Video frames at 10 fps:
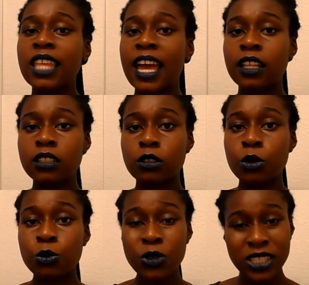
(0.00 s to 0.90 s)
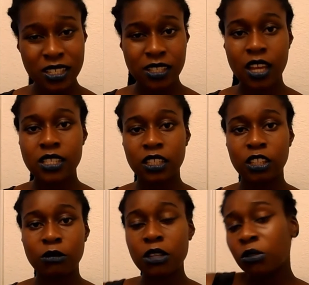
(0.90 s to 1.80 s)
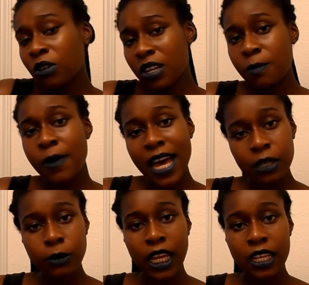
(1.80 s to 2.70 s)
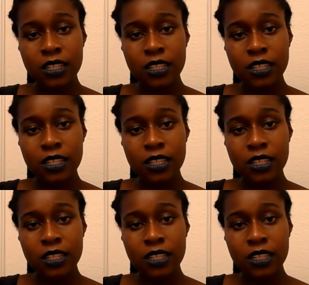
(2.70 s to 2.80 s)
They're criticizing you, and not in a bad way.